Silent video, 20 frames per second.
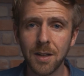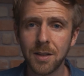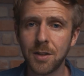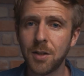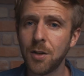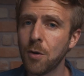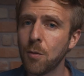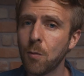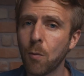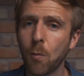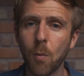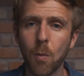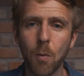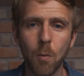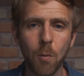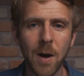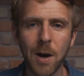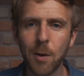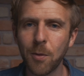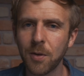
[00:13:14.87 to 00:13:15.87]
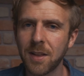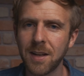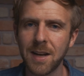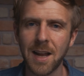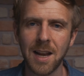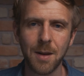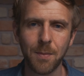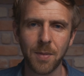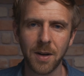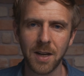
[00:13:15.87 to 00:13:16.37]
2 well within
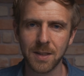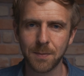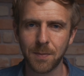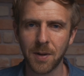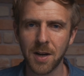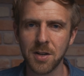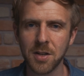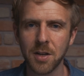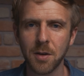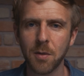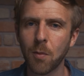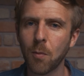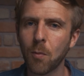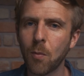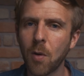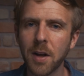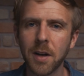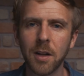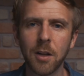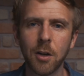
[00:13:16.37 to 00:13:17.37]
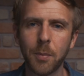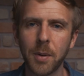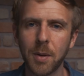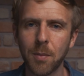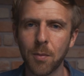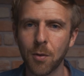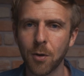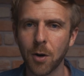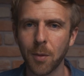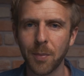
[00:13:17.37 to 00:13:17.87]
anybody's budget, 1 a little bit
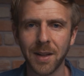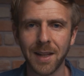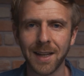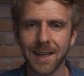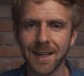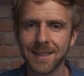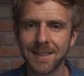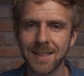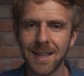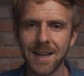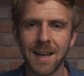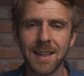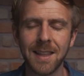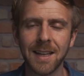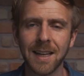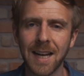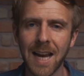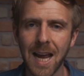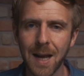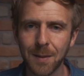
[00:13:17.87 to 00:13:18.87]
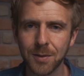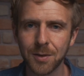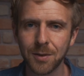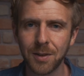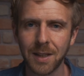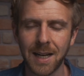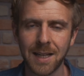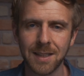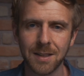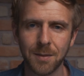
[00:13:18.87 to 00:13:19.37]
more, but like I said, I think it
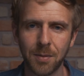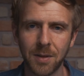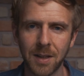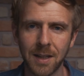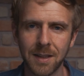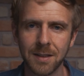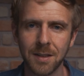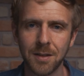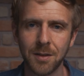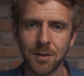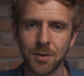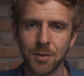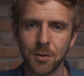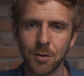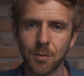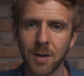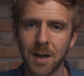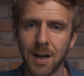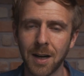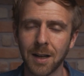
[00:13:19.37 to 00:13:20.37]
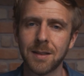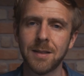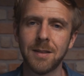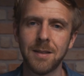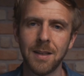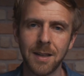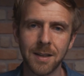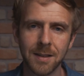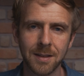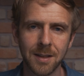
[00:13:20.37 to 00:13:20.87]
absolutely has a place in your toolbox
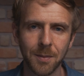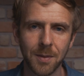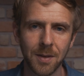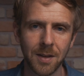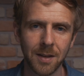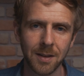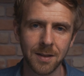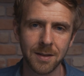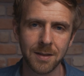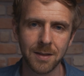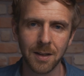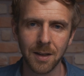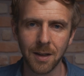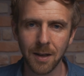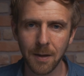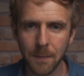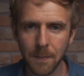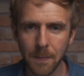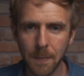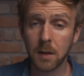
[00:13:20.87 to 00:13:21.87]
and is something to consider.